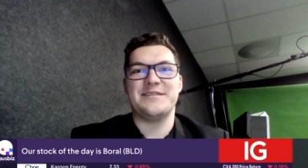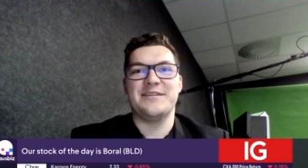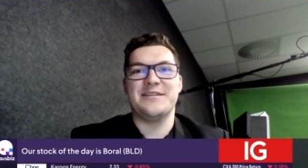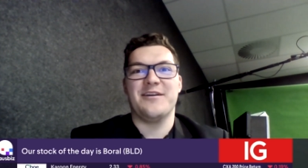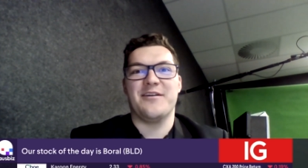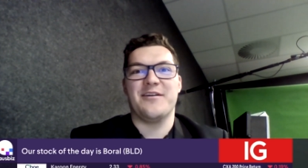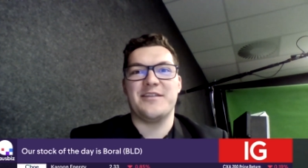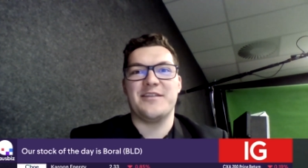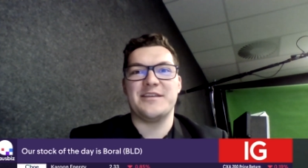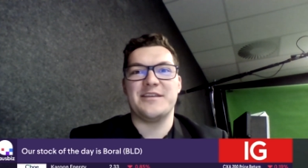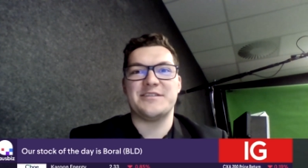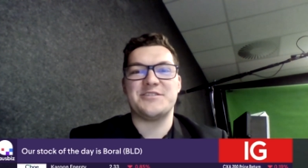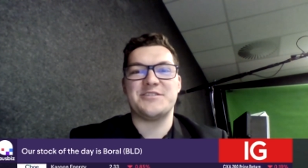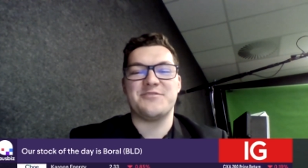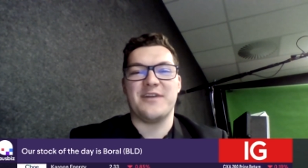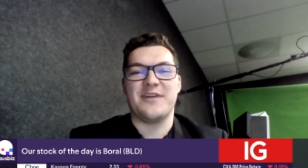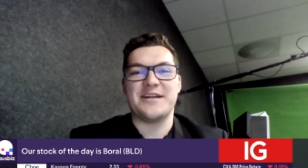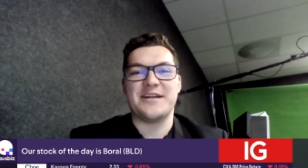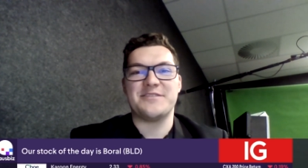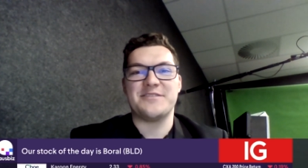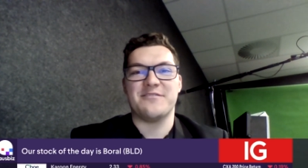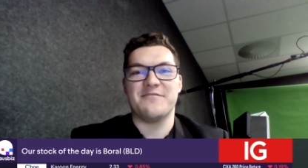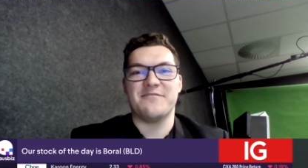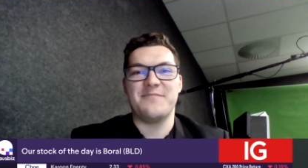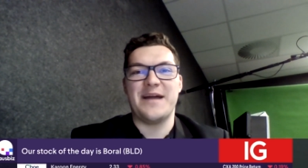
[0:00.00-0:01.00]
you know the
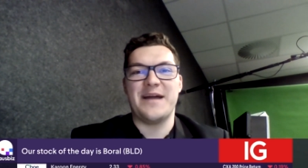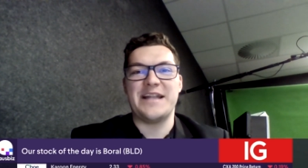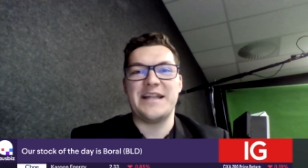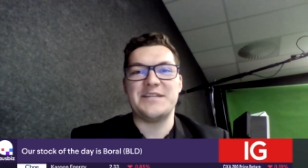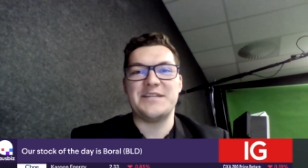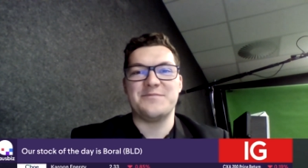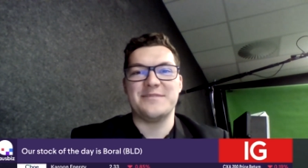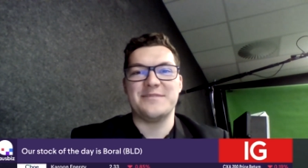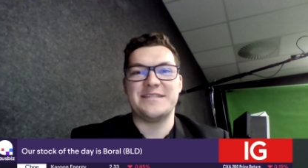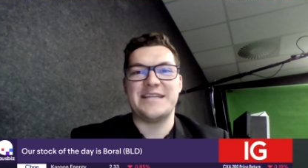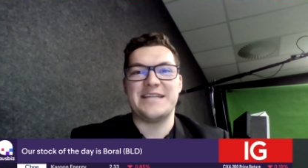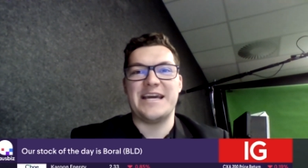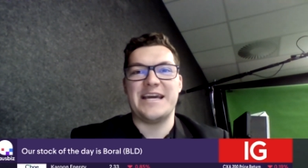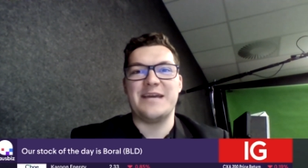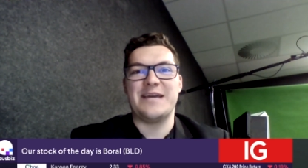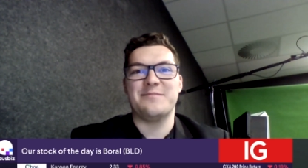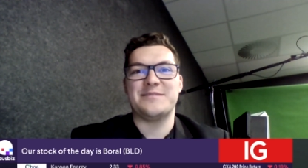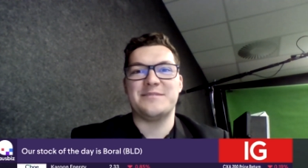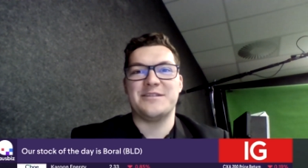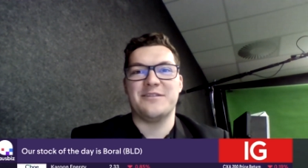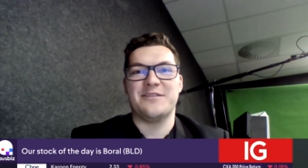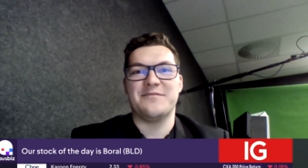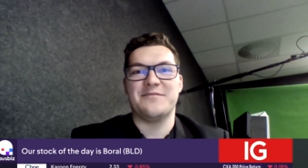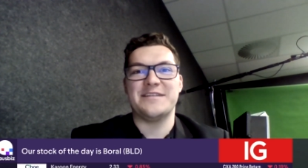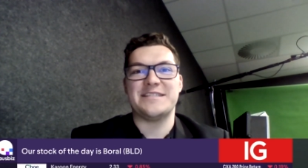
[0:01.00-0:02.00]
structure of management
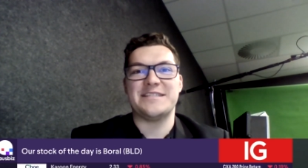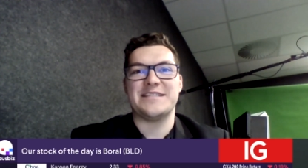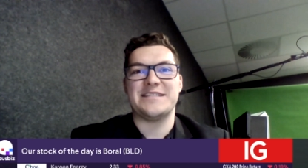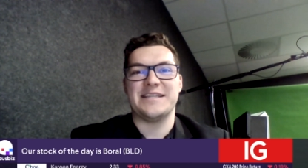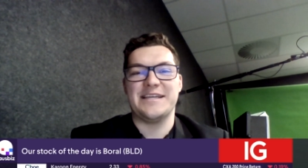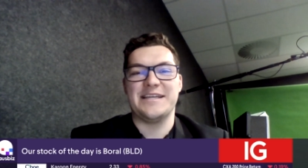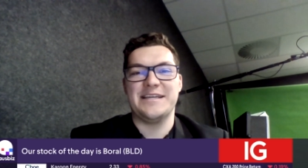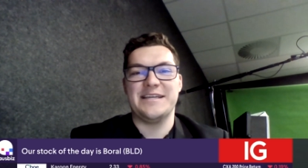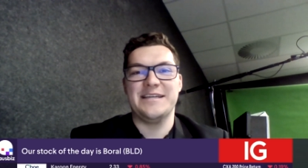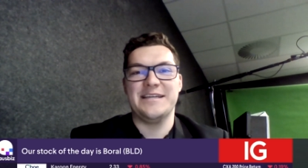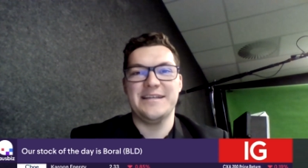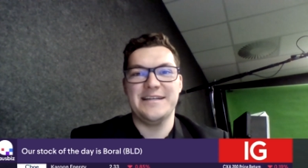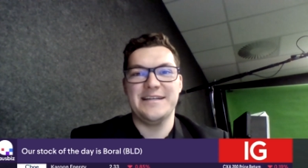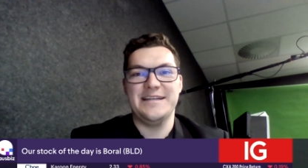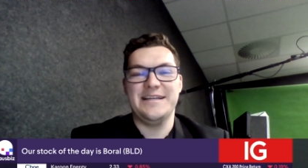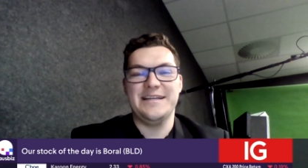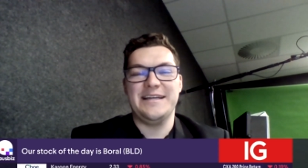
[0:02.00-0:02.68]
teams, and obviously